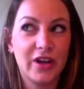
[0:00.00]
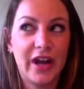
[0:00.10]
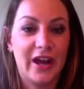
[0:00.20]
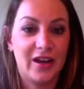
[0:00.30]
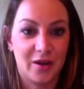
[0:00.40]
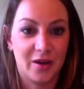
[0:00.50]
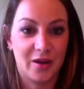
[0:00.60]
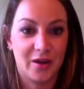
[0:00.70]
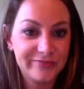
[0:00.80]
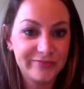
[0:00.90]
they're going to end
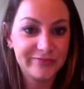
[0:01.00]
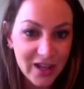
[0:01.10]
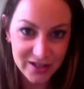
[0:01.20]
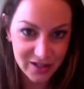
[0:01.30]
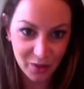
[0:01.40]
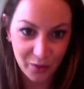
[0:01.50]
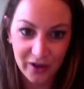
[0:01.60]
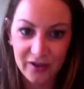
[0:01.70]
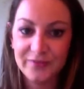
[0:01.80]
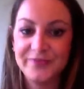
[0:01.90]
up, it's
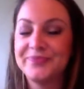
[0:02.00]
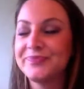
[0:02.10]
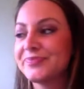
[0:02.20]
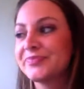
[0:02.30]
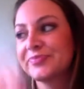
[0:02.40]
going to work.